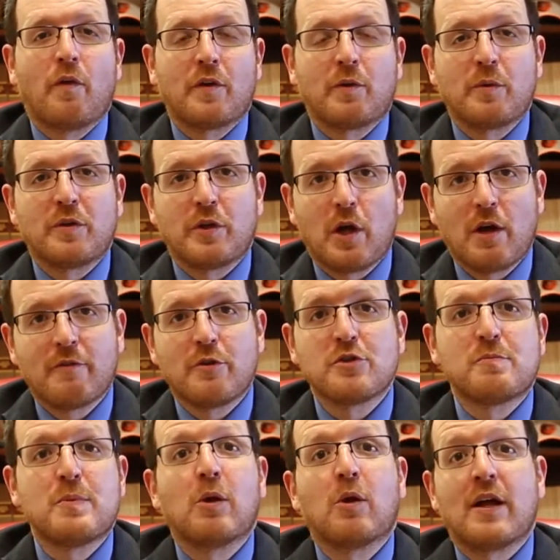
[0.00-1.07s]
with the governor's
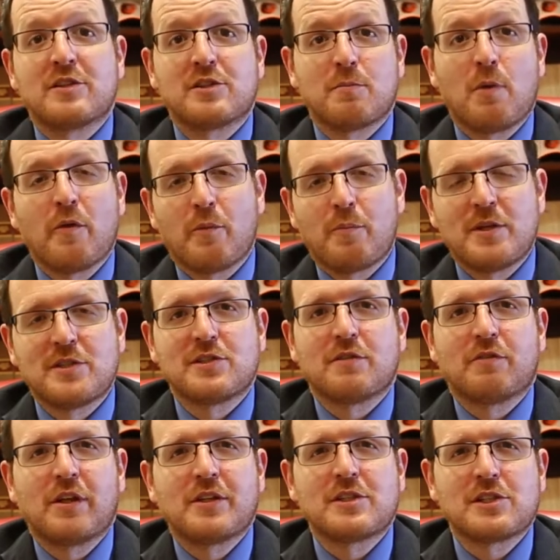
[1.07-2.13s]
bill and some other pieces
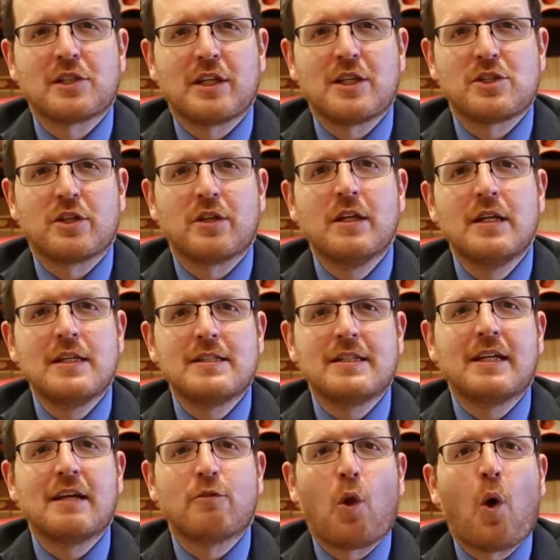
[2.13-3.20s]
of legislation to
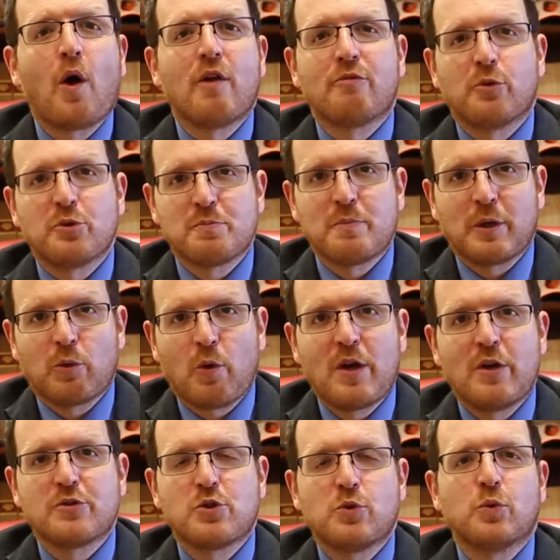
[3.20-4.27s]
give law enforcement
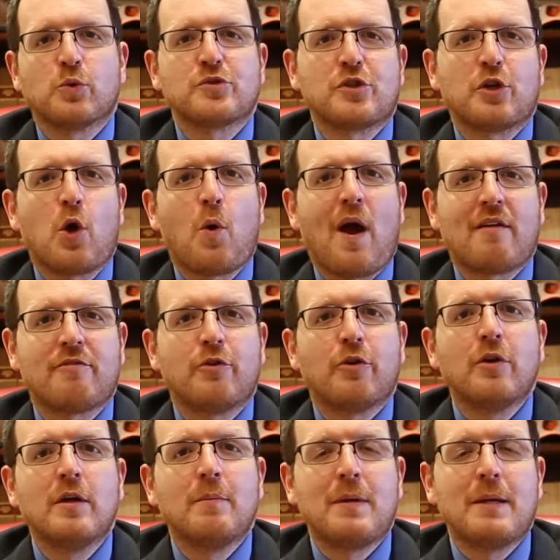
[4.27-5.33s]
greater tools to go after
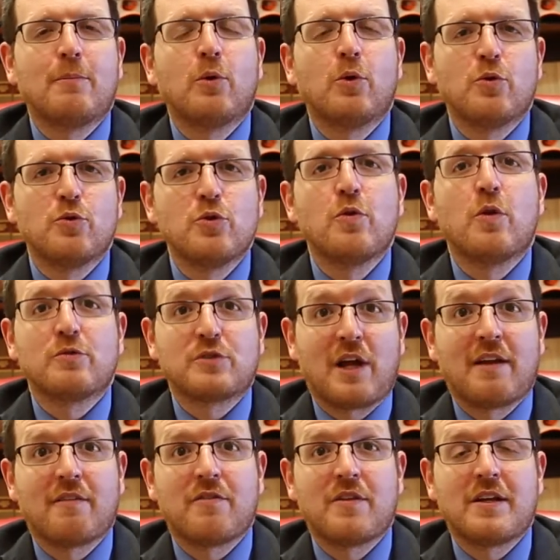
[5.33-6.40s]
people who do those
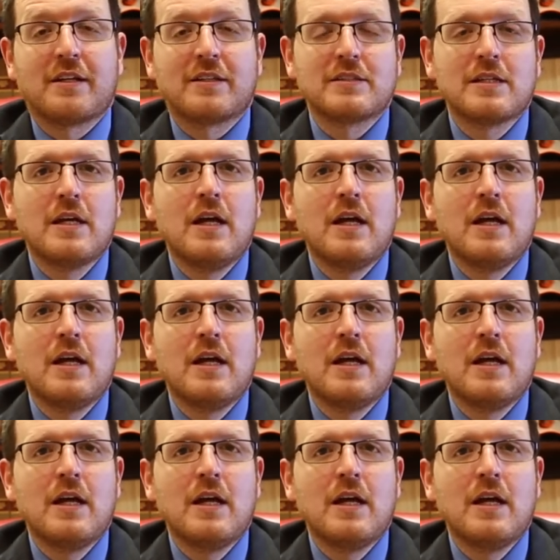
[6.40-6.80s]
kind of things.